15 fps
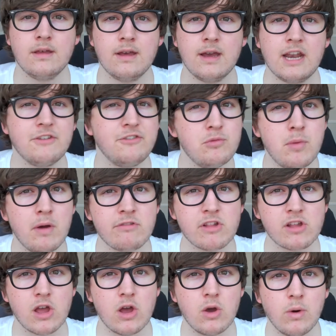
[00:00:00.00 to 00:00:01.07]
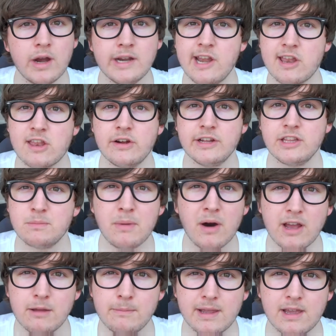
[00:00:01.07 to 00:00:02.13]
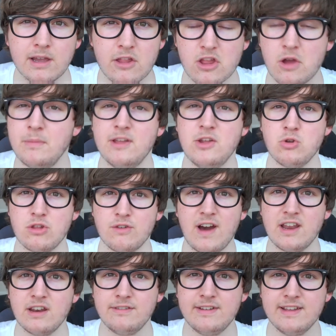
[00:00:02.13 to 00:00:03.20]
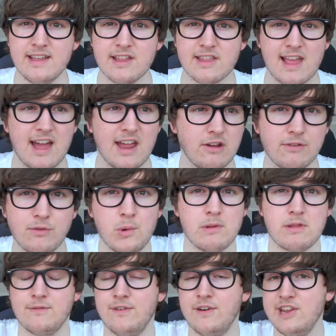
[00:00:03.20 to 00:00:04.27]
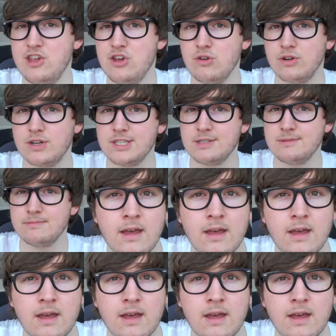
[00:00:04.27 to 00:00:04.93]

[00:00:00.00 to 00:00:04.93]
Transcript: And a few months ago, I decided to buy it because I'm a huge fan of his and I thought it was a funny shirt.